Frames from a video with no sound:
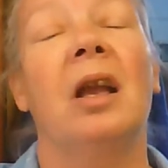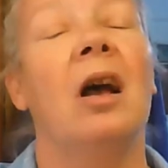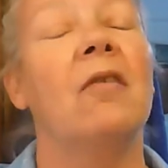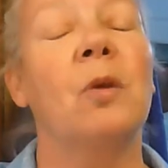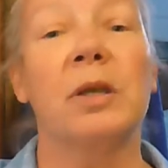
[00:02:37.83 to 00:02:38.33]

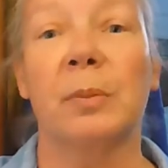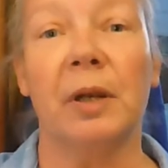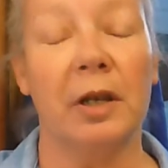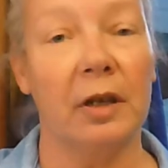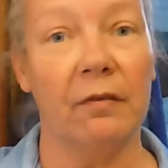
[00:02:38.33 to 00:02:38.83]
of course, we're
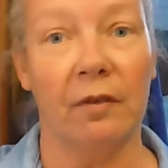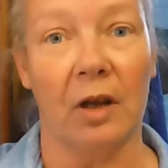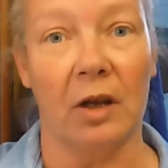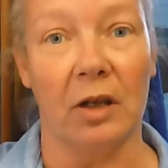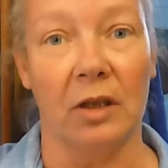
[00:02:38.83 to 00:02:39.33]
here in
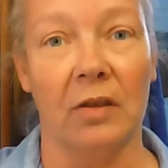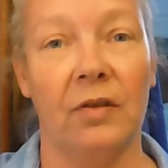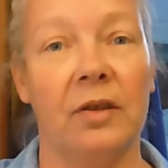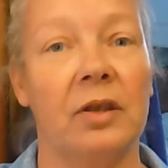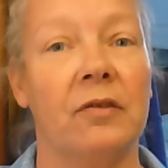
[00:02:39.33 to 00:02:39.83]
fall.
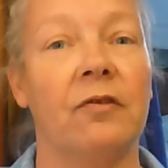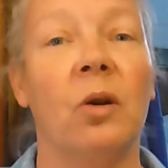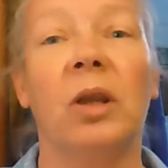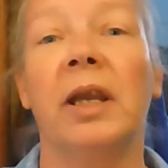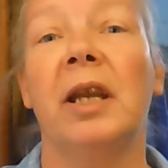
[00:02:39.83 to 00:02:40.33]
The
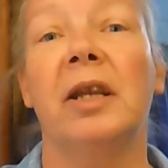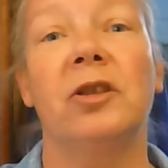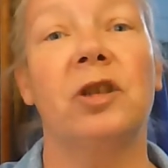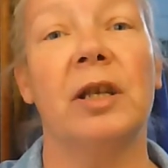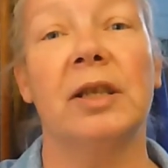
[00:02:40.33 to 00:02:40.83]

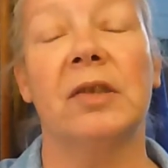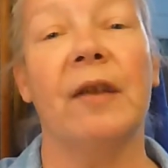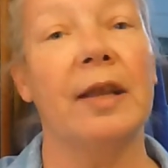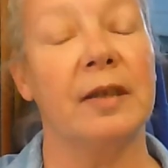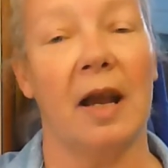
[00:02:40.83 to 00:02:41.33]
foliage is
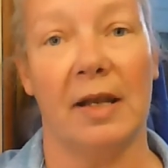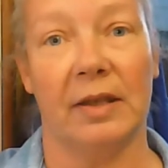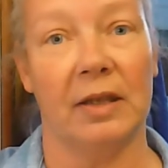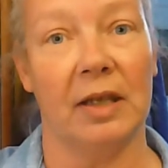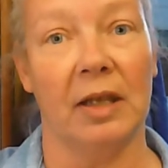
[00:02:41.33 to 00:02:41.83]

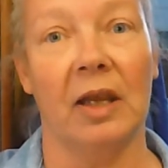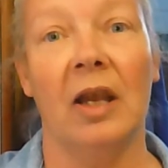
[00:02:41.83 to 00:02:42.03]
fantastic.